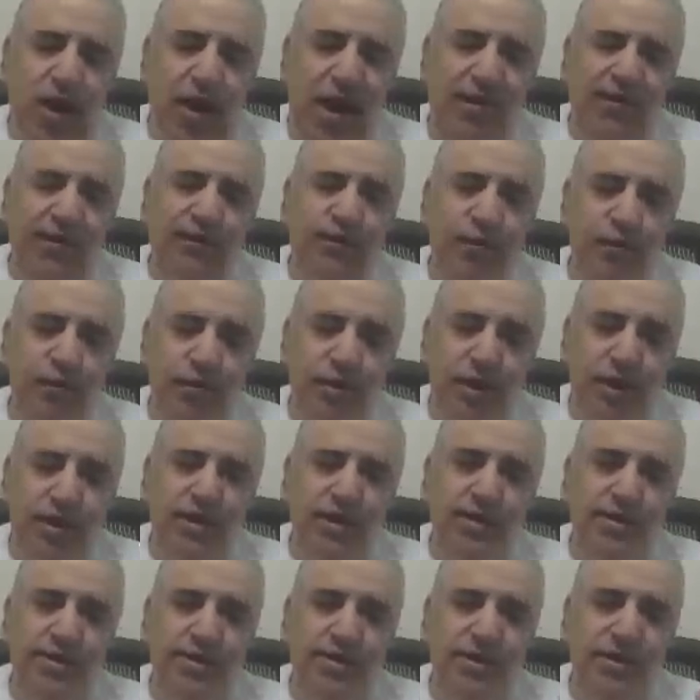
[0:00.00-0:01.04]
have to tell
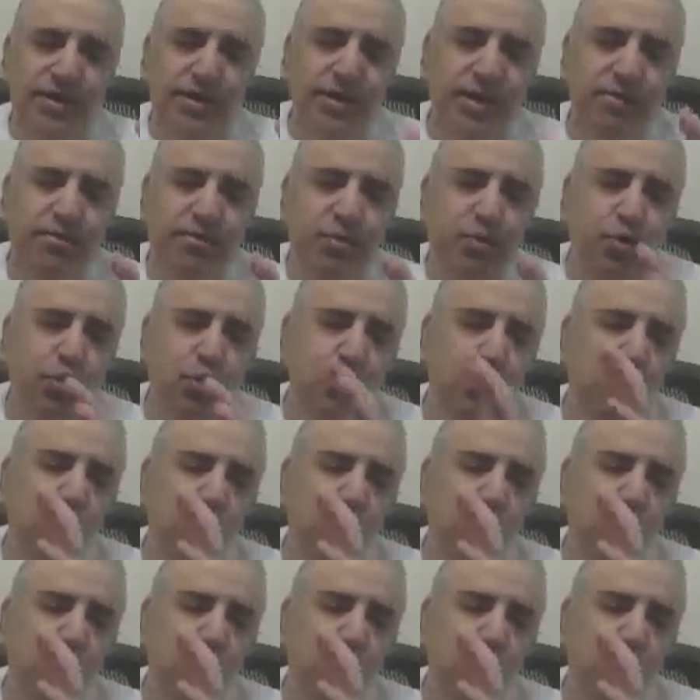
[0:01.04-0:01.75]
the system to